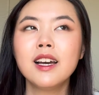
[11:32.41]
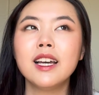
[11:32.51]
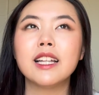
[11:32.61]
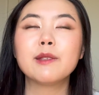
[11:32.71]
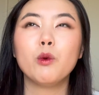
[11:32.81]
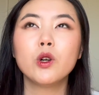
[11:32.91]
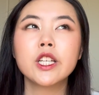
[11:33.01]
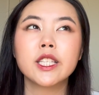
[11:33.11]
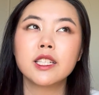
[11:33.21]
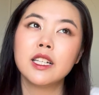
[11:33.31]
It's more
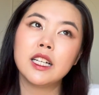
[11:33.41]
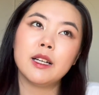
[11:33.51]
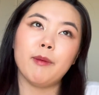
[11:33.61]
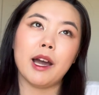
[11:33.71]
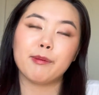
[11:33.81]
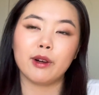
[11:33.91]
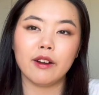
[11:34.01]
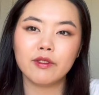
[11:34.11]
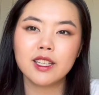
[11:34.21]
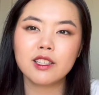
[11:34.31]
just my
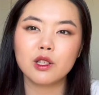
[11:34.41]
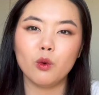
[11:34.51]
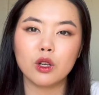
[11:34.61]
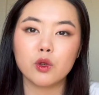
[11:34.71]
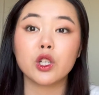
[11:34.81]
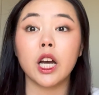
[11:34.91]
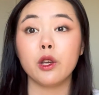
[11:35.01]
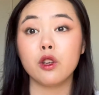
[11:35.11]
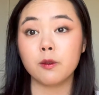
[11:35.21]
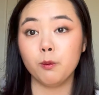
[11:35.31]
preference towards which one I
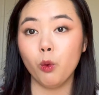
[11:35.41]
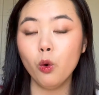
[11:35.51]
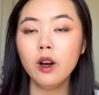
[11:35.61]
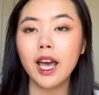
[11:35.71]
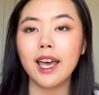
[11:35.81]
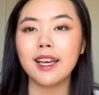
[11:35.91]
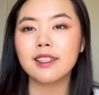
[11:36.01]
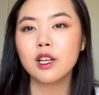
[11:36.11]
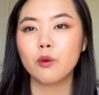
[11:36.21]
use more and